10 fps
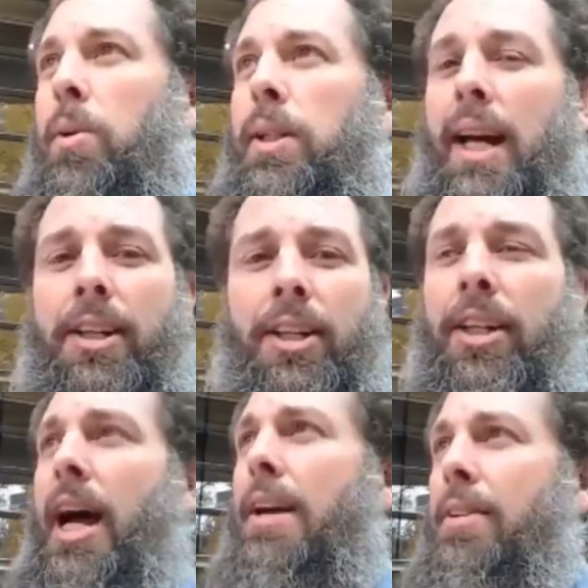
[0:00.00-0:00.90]
We're down here
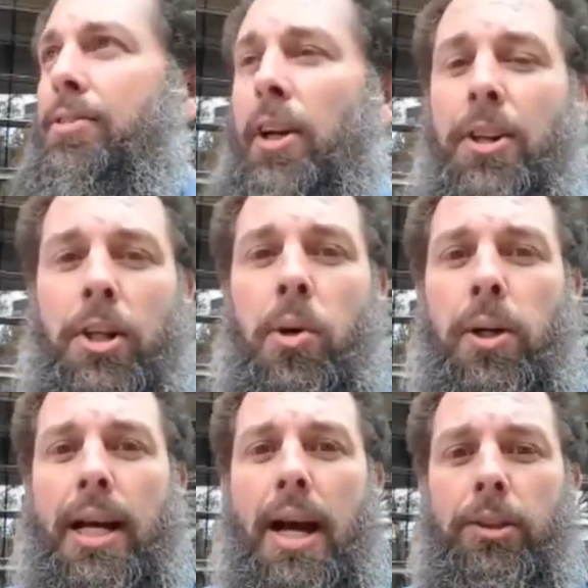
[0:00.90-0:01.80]
live in front of the
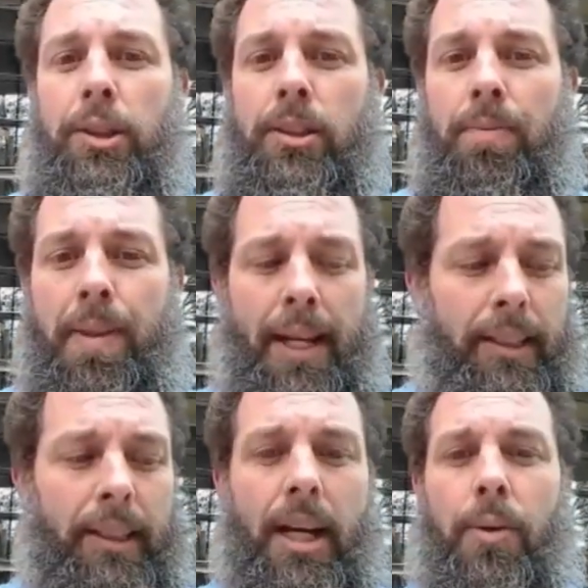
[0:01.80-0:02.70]
courthouse.
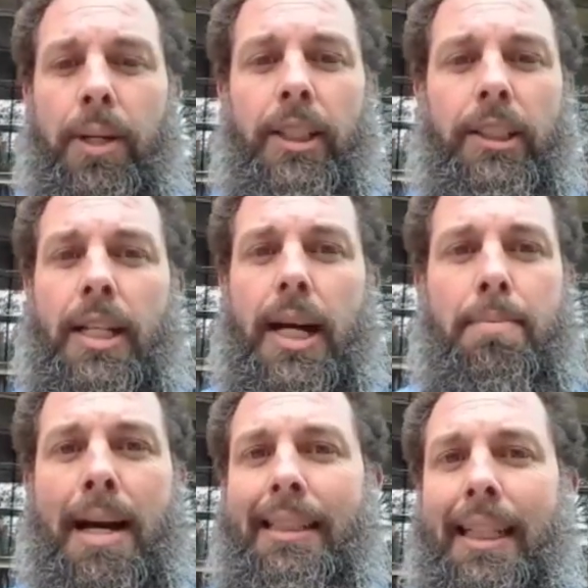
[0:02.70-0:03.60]
It's we just got
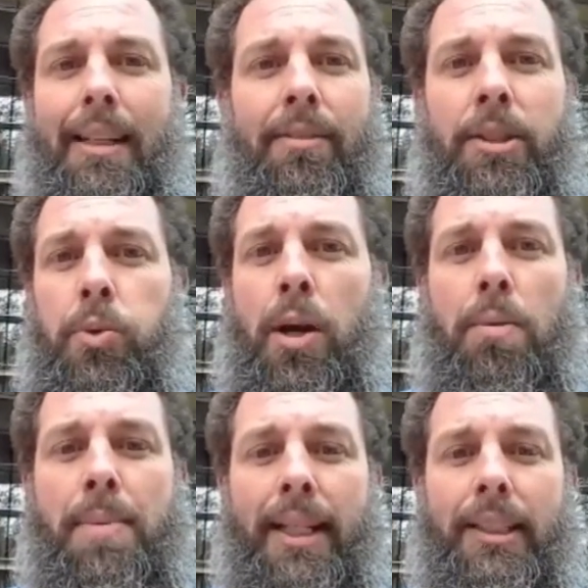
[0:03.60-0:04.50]
about 10,
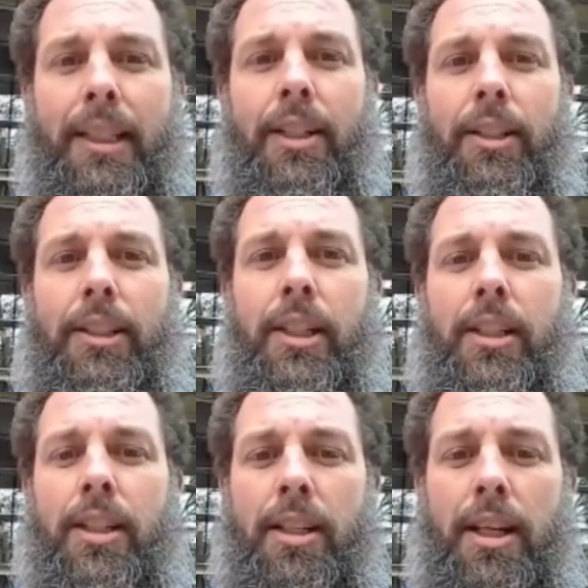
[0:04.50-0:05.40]
12 minutes here
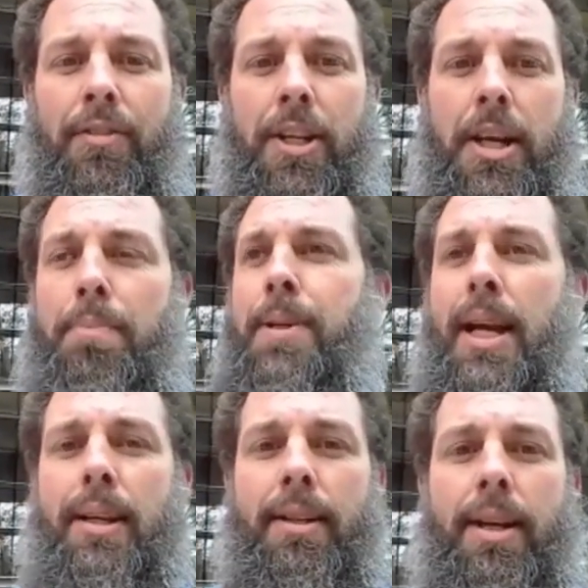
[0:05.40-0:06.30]
to give you an
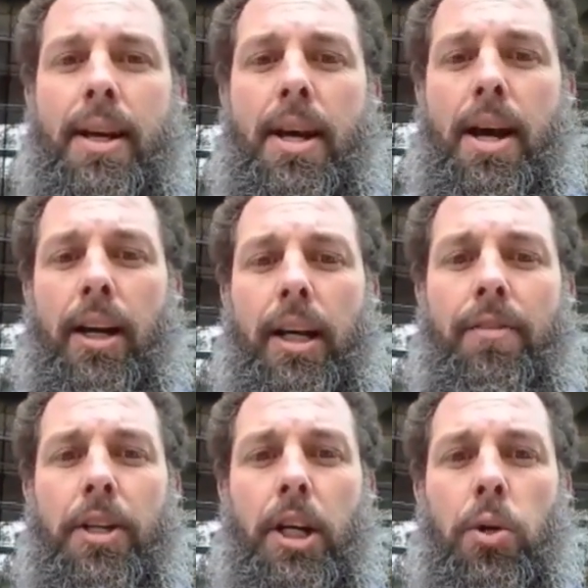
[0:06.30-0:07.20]
update. I'll
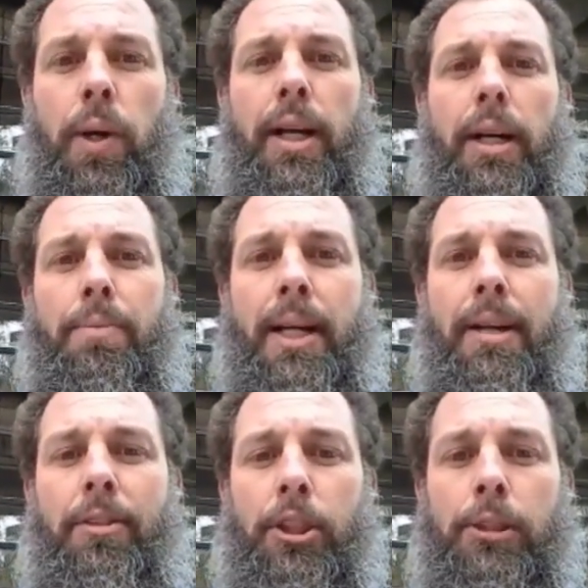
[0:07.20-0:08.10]
give you a quick
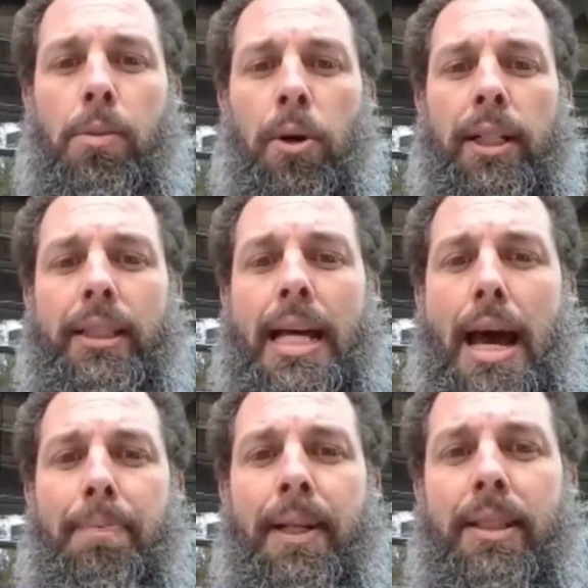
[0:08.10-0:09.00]
update of this morning's
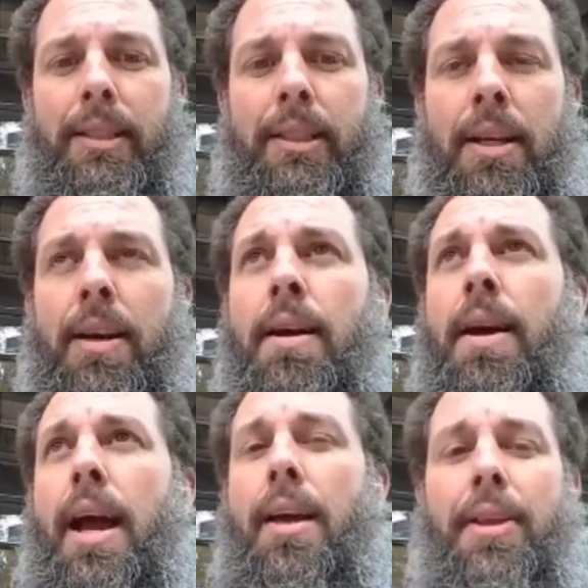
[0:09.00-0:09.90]
happenings.
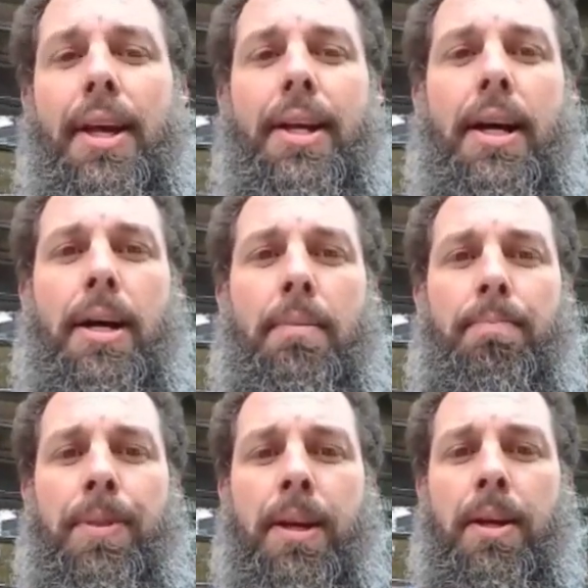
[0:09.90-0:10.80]
And then
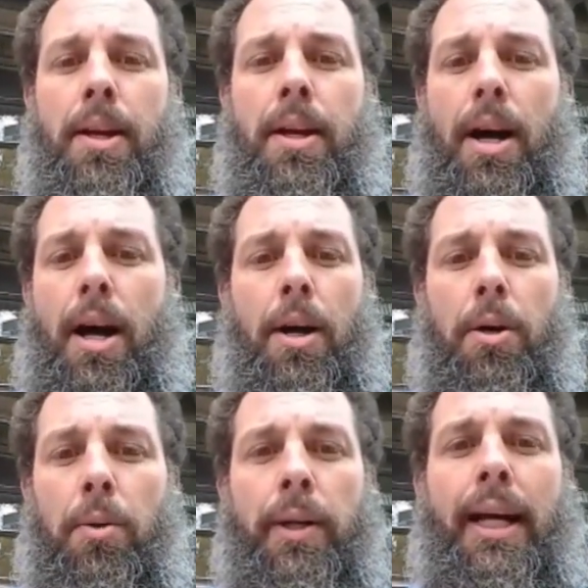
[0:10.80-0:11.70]

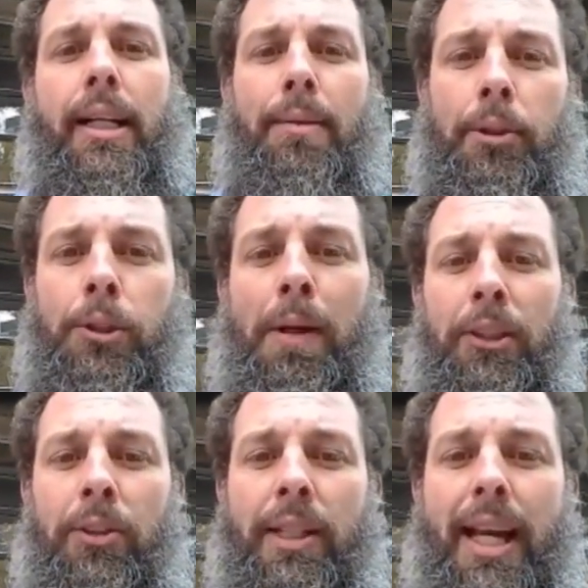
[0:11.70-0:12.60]
oh, we got a couple
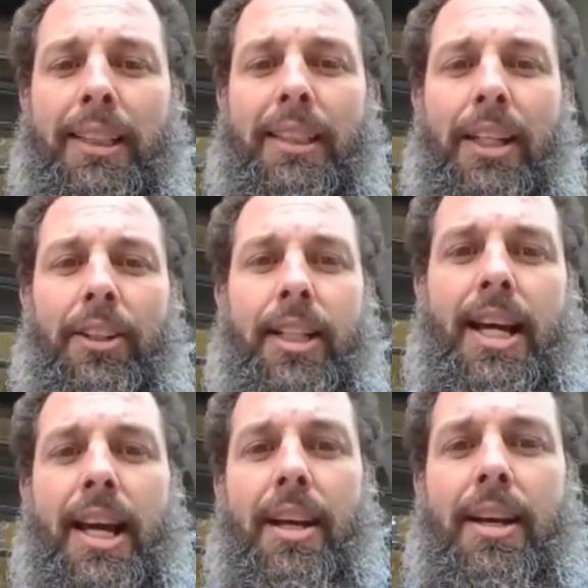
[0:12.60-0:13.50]
special guests here
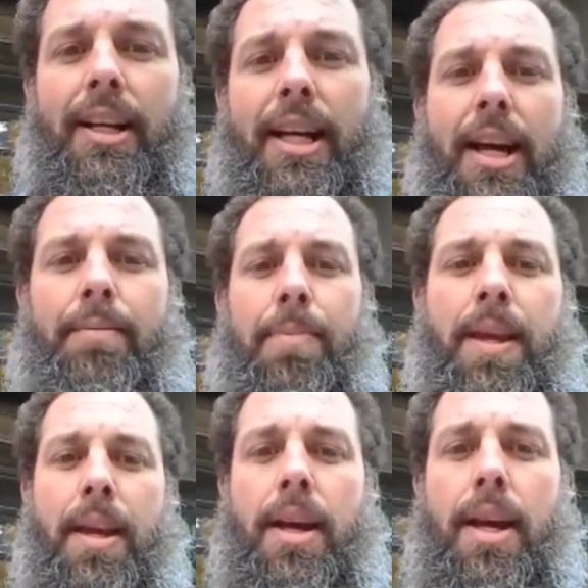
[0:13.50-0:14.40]
today again.
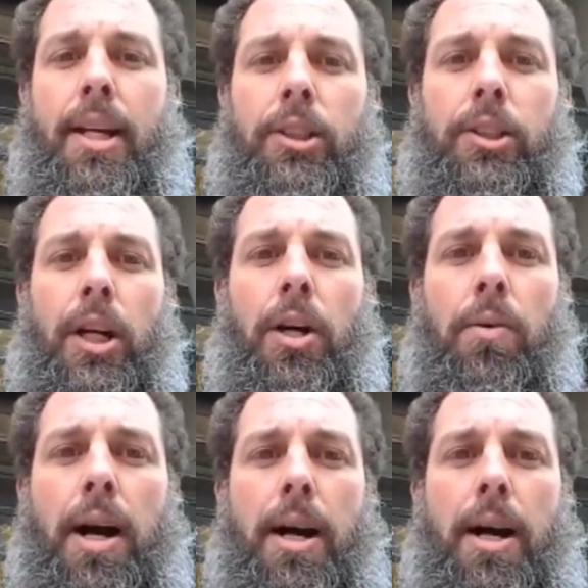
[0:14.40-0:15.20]
So,